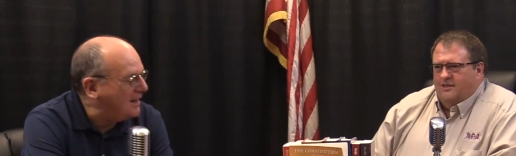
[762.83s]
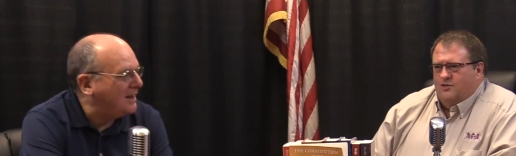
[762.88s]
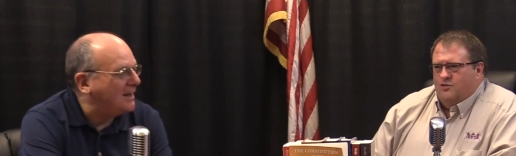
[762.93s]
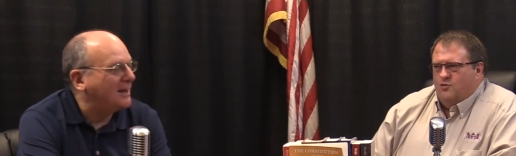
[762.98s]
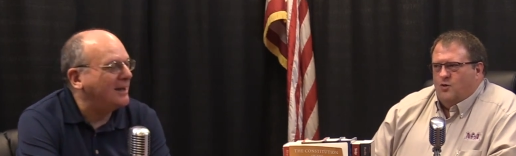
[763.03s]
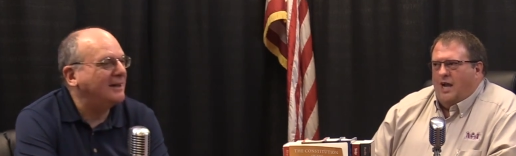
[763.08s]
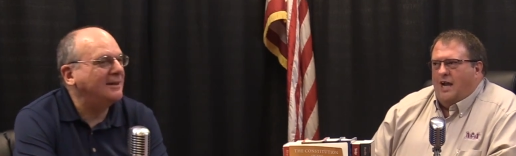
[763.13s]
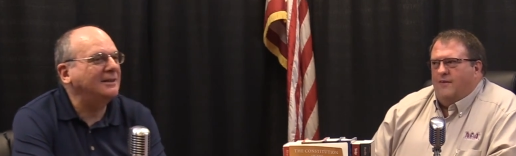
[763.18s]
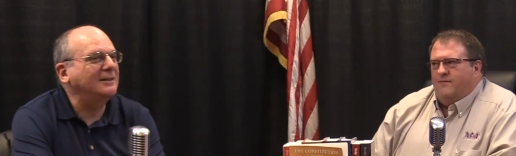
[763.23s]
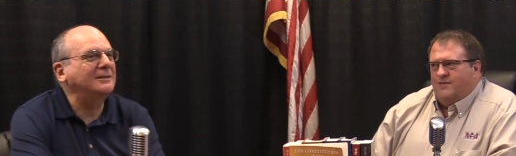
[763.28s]
Speaker 1: the
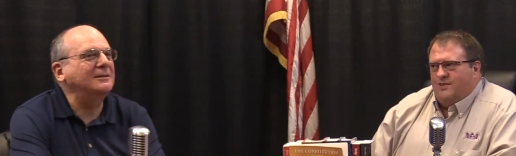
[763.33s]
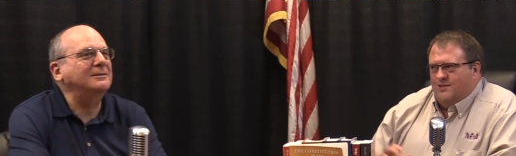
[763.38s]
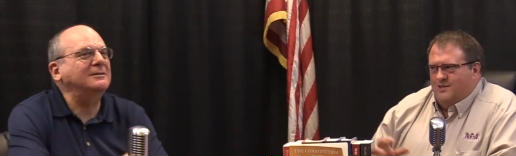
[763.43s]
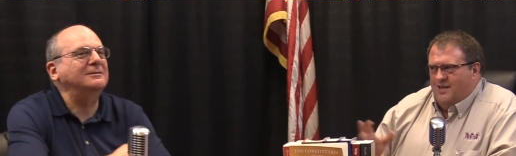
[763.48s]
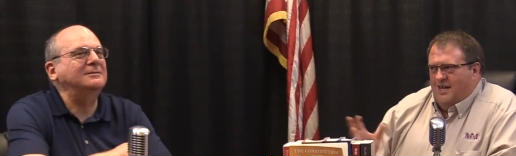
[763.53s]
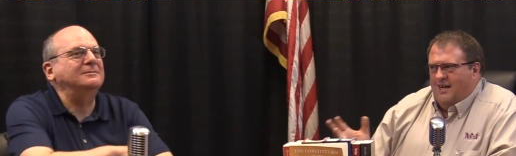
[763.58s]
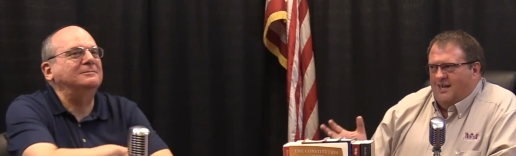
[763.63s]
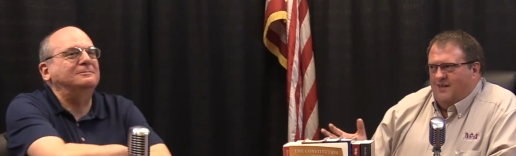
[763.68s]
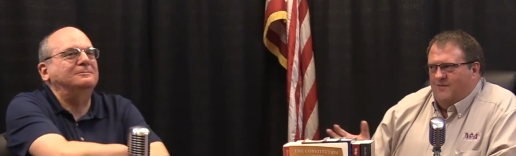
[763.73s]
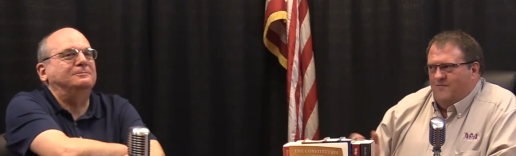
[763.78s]
draft
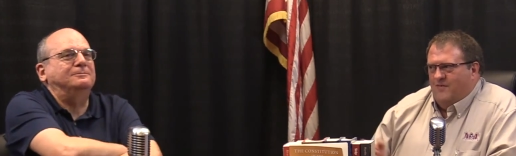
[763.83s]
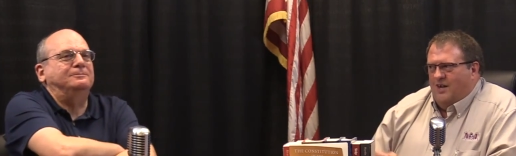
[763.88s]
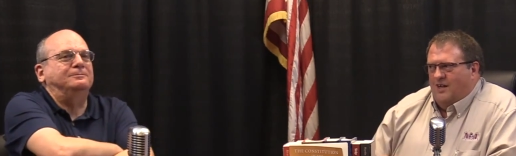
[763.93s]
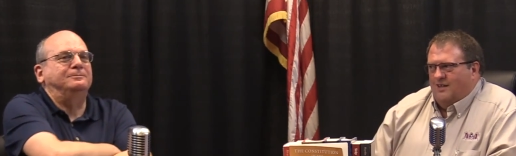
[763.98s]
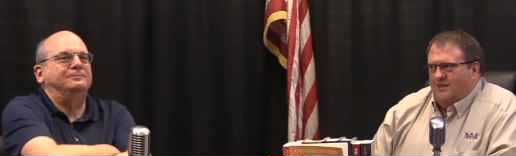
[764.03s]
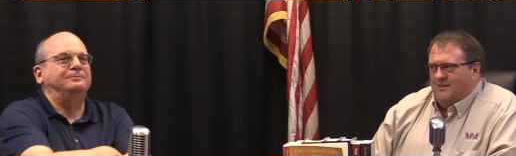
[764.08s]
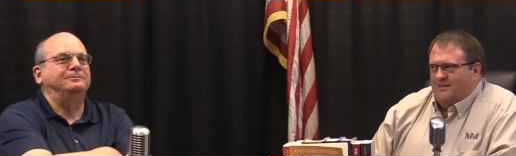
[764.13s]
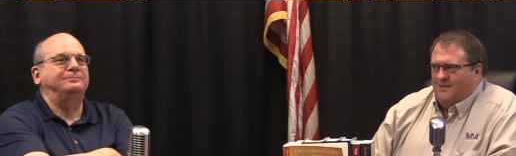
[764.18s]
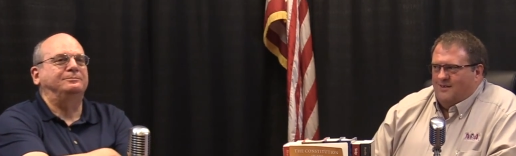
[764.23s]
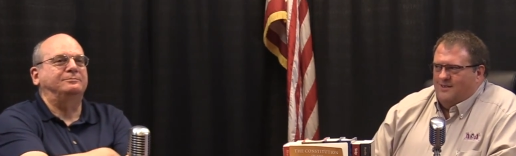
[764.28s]
is not
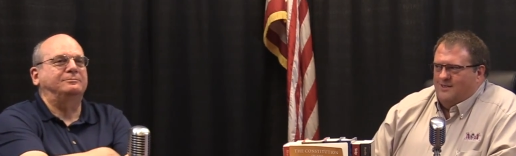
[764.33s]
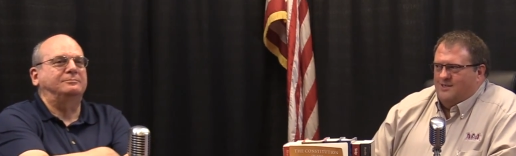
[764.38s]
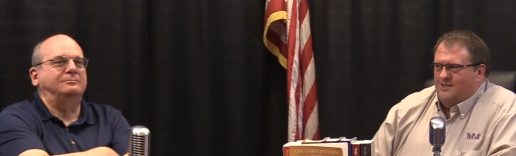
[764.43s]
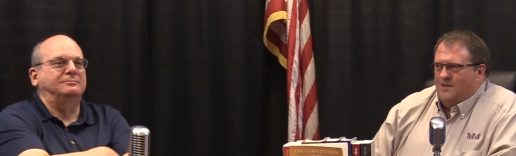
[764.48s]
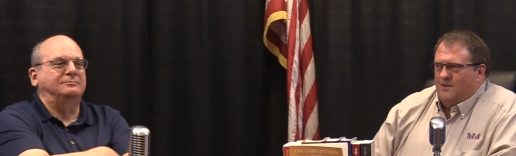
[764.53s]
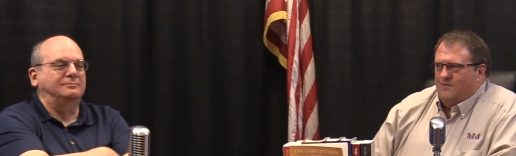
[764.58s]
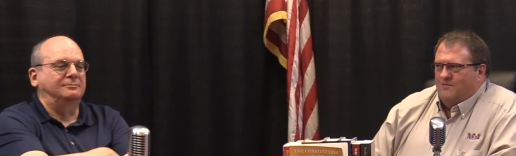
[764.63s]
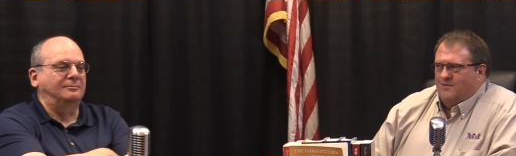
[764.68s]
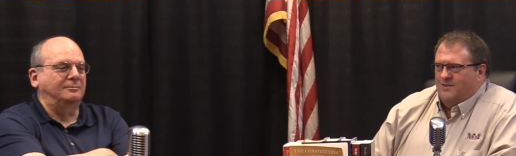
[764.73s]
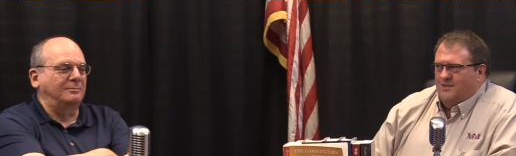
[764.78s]
involuntary
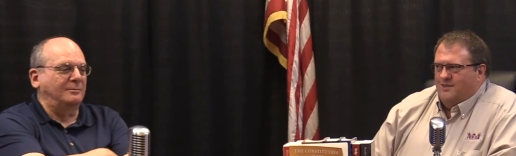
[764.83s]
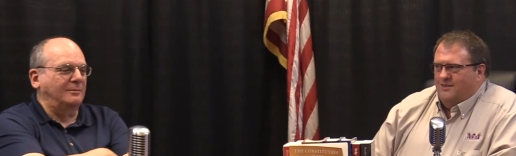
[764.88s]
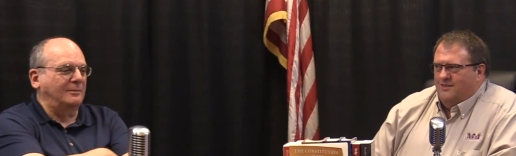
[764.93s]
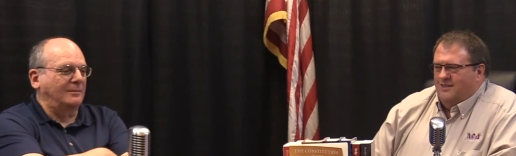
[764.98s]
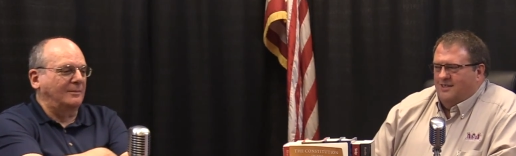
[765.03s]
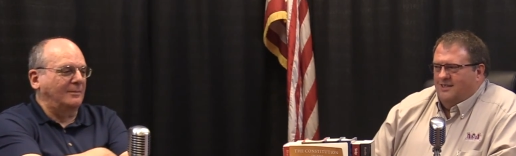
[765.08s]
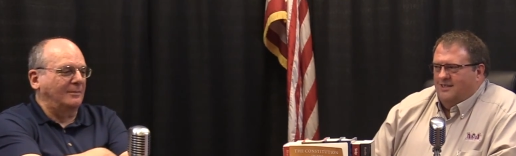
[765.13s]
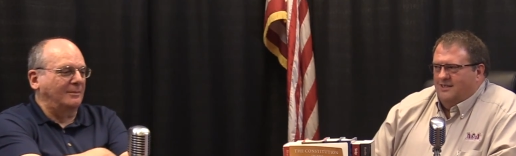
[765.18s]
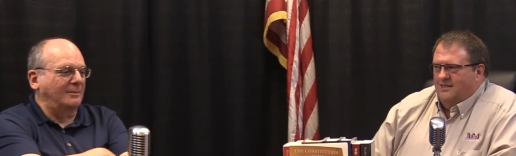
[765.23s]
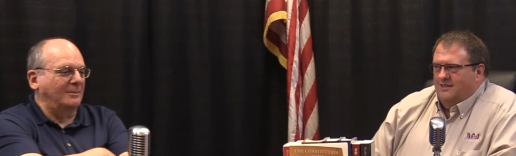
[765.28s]

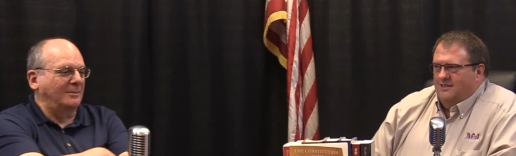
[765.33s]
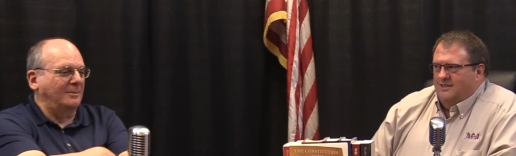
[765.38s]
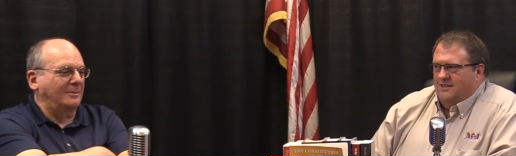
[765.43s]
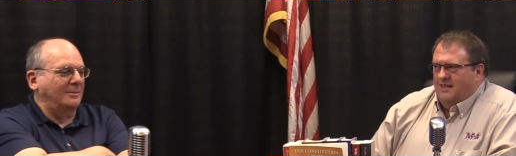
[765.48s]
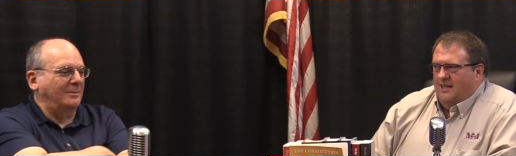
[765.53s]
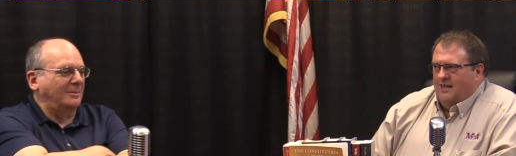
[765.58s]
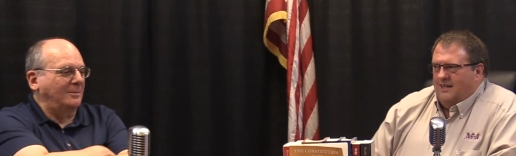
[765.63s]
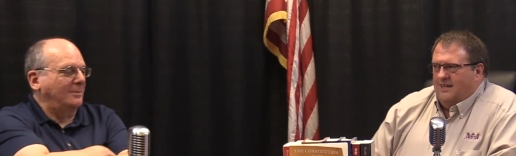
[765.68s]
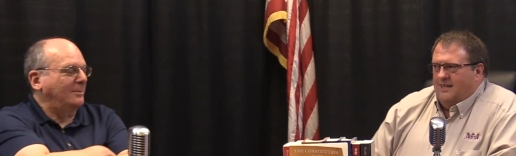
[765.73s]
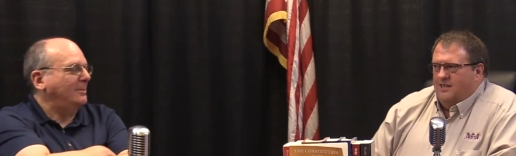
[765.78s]
servitude.
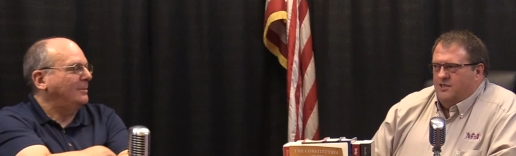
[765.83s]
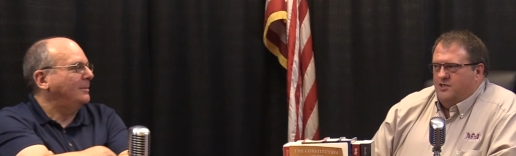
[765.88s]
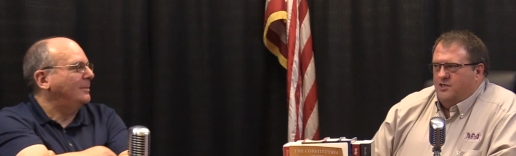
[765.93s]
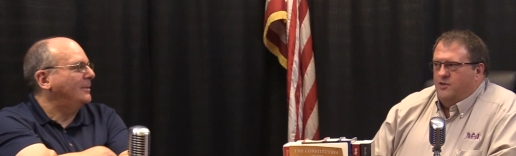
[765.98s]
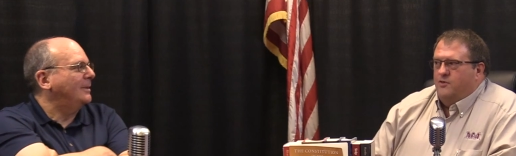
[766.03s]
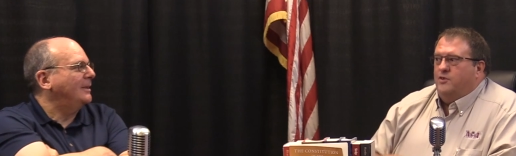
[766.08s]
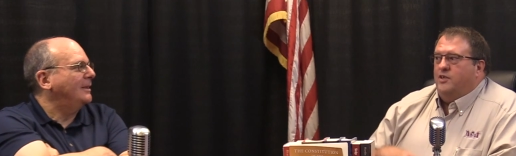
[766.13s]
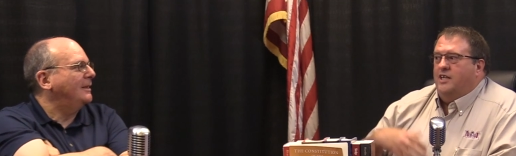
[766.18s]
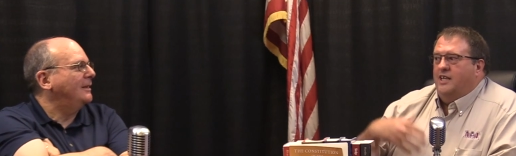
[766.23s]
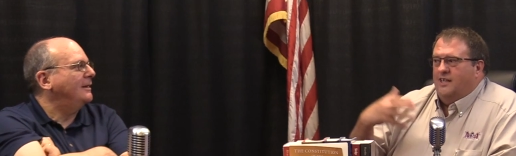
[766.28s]
I
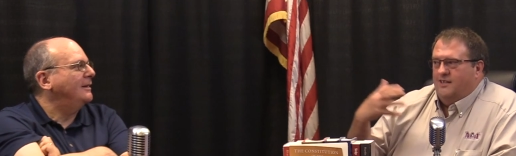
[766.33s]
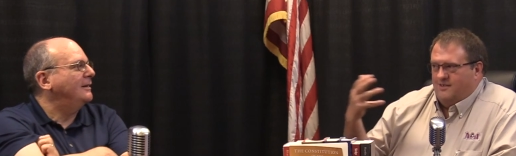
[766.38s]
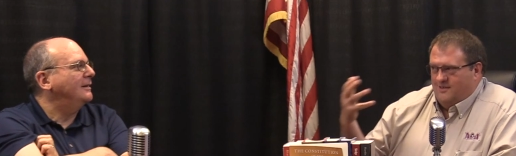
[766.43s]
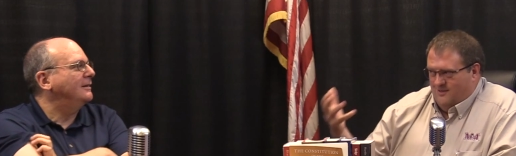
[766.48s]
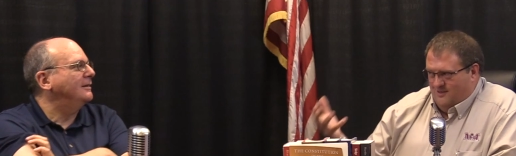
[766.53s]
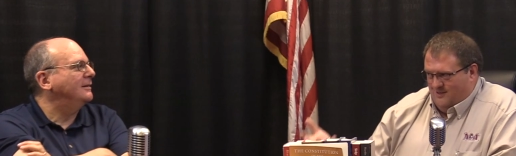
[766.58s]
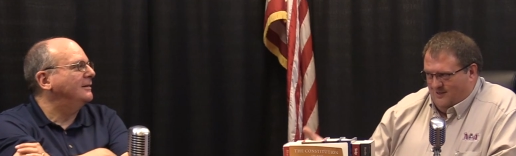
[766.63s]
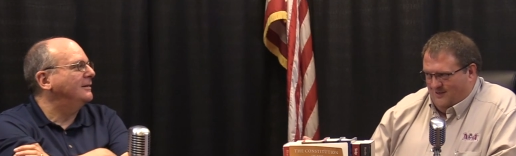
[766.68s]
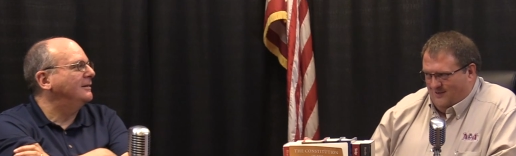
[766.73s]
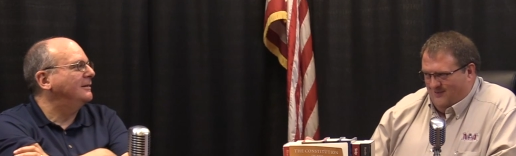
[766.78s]
guess you
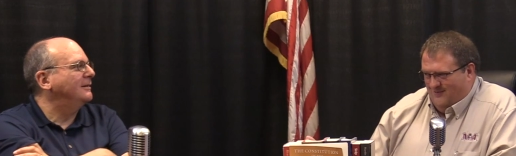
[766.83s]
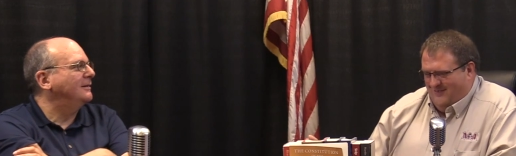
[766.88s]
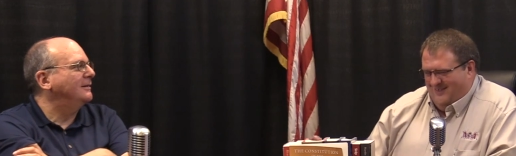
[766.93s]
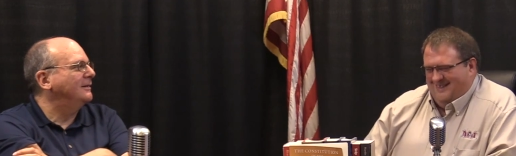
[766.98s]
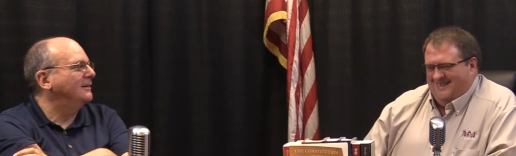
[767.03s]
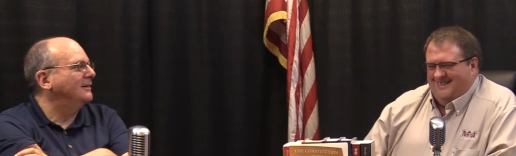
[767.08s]
get to serve.